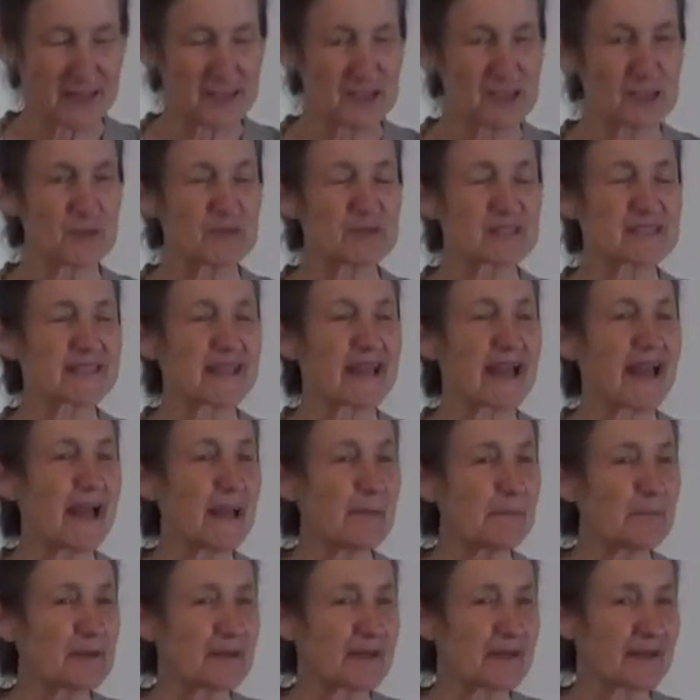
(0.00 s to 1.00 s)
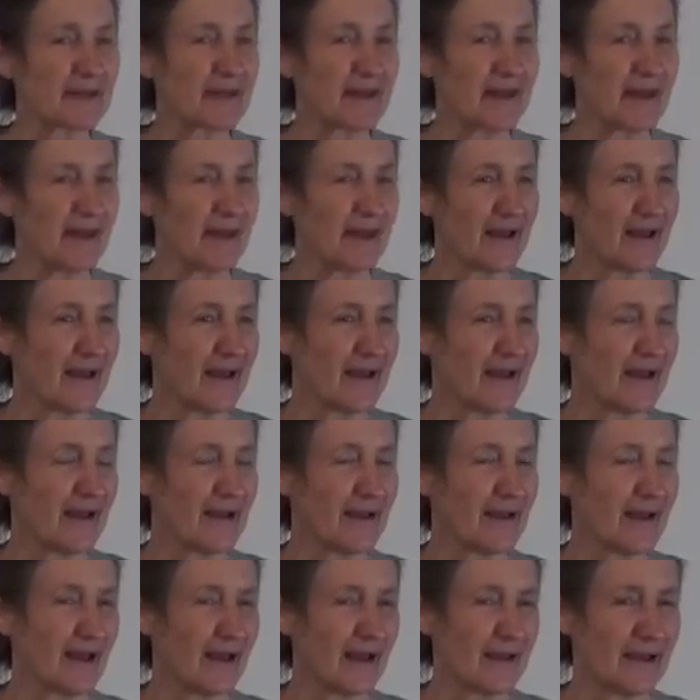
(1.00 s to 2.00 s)
she was camping
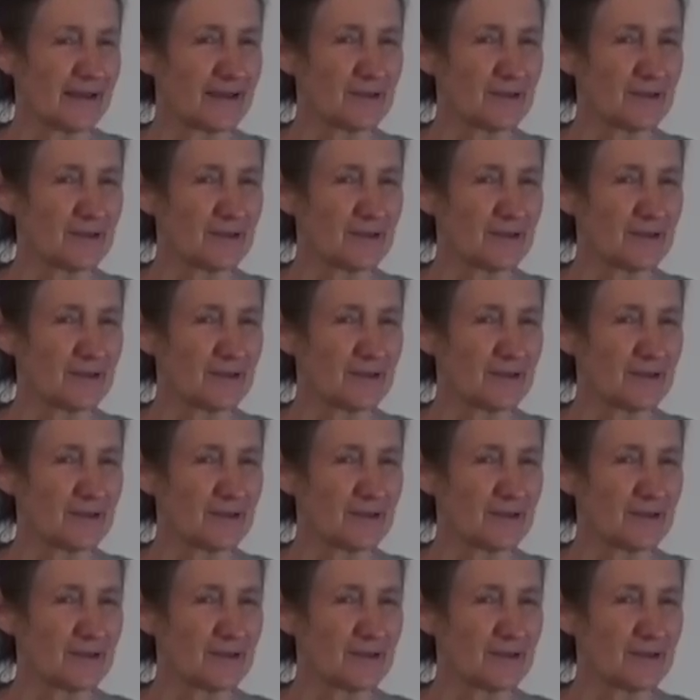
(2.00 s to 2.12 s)
uh,